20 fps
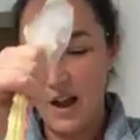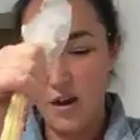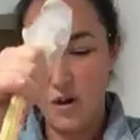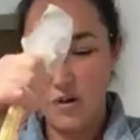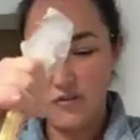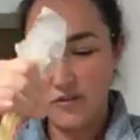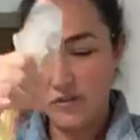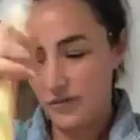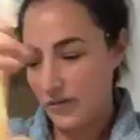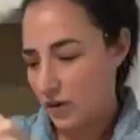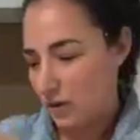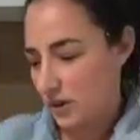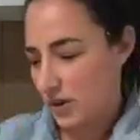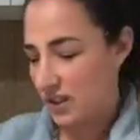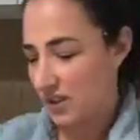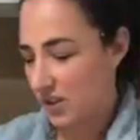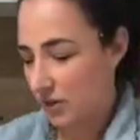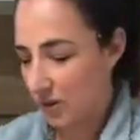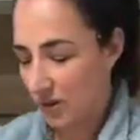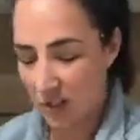but I overfilled
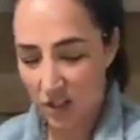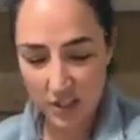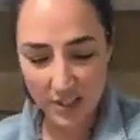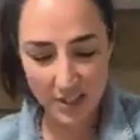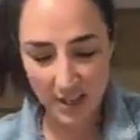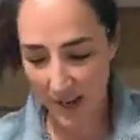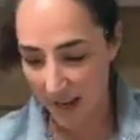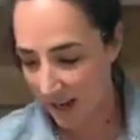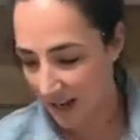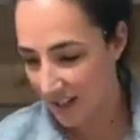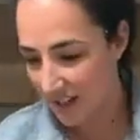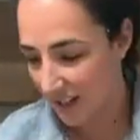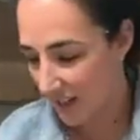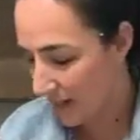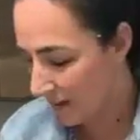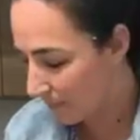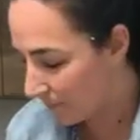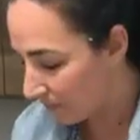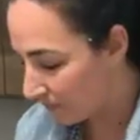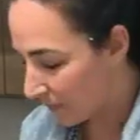it, so it's just
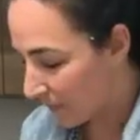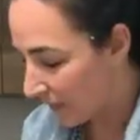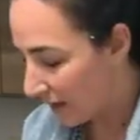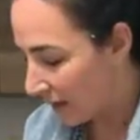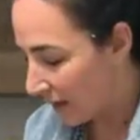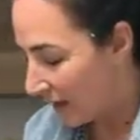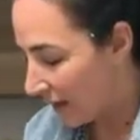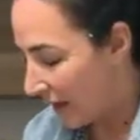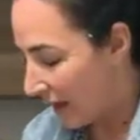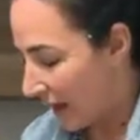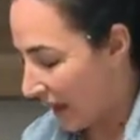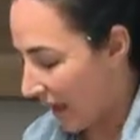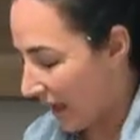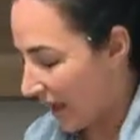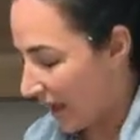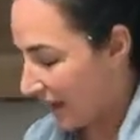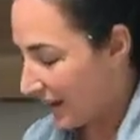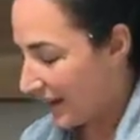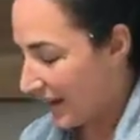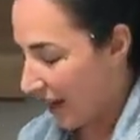handy.
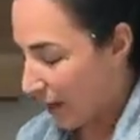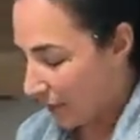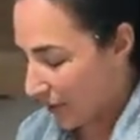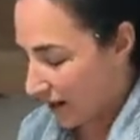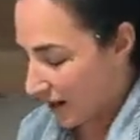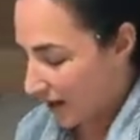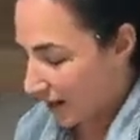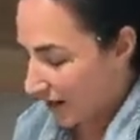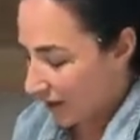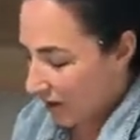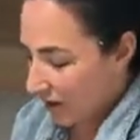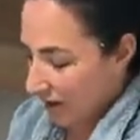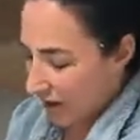And now we're going